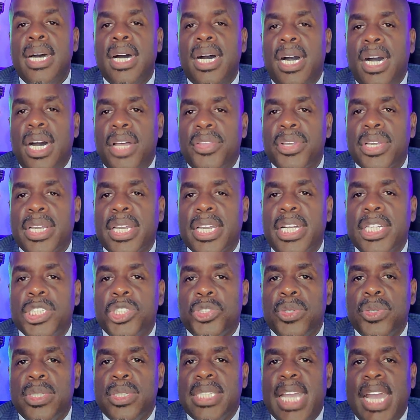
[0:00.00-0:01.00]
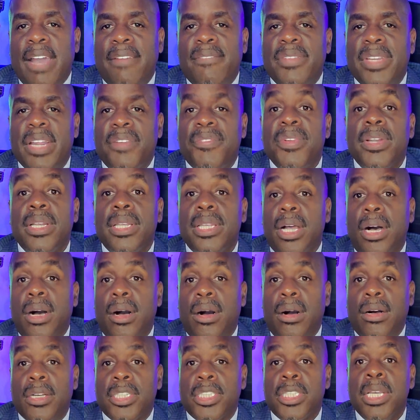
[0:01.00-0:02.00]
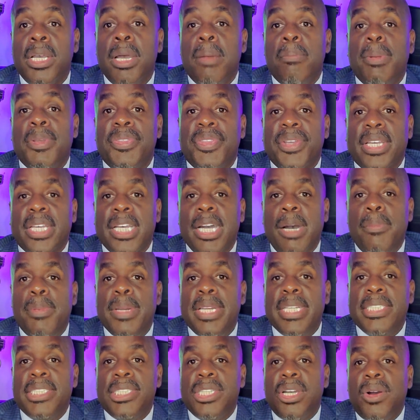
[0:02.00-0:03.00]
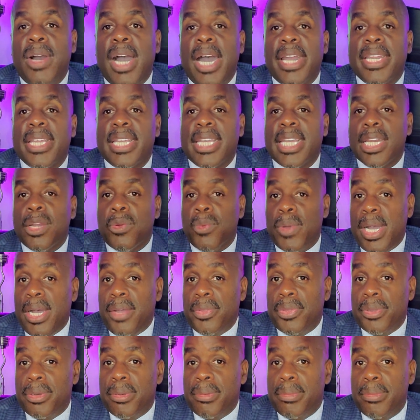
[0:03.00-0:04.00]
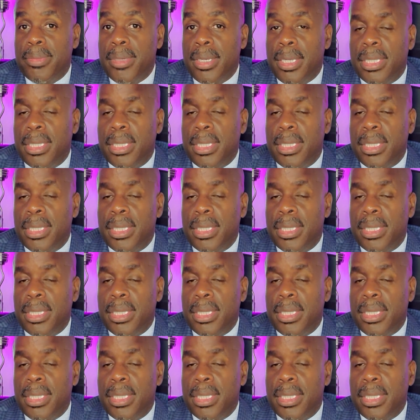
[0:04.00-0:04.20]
Other countries have different laws, but the companies know how to get around them.